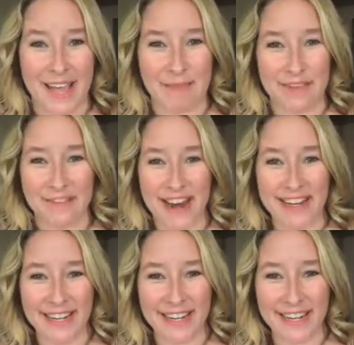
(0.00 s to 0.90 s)
Happy
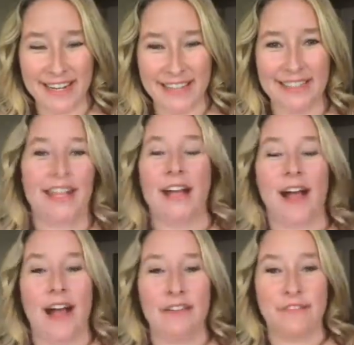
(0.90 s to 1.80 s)
Friday!
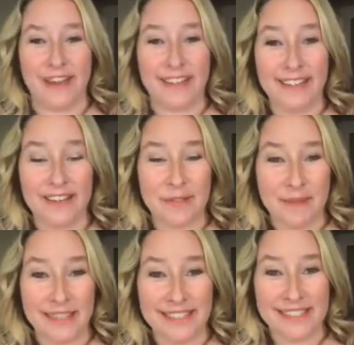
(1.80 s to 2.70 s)
I finally have a
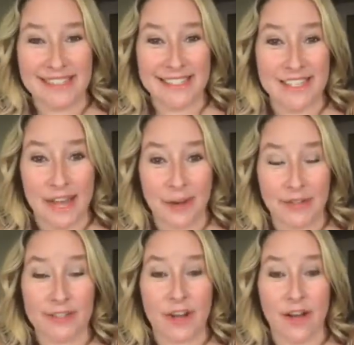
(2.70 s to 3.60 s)
minute to sit down and
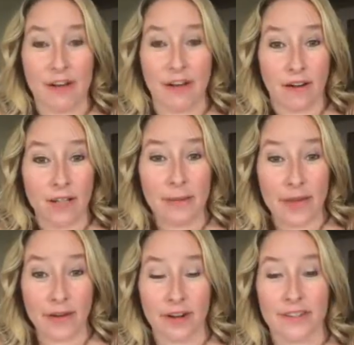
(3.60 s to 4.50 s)
talk all
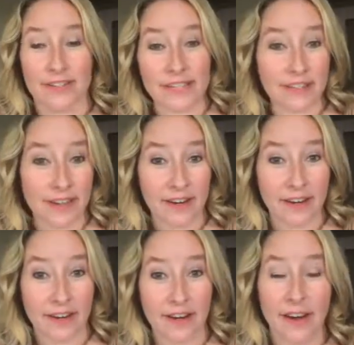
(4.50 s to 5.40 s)
about our
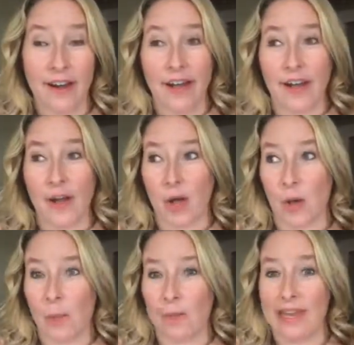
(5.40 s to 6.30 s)
skincare,
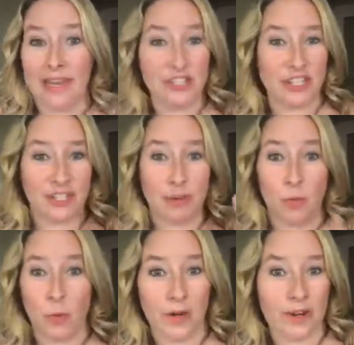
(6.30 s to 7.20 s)
aging,
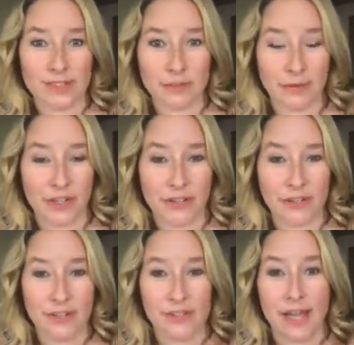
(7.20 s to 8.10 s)
what causes
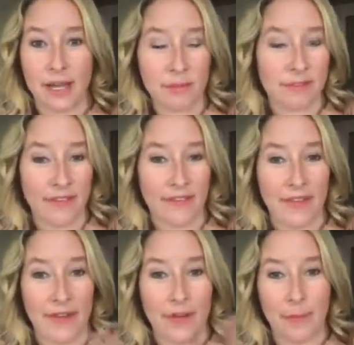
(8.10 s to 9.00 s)
wrinkles, how to prevent
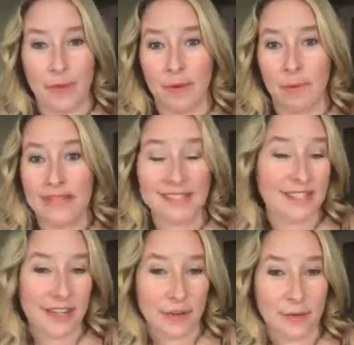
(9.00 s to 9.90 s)
them, my
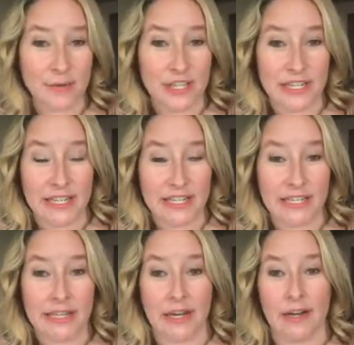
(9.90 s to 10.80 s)
skincare routine,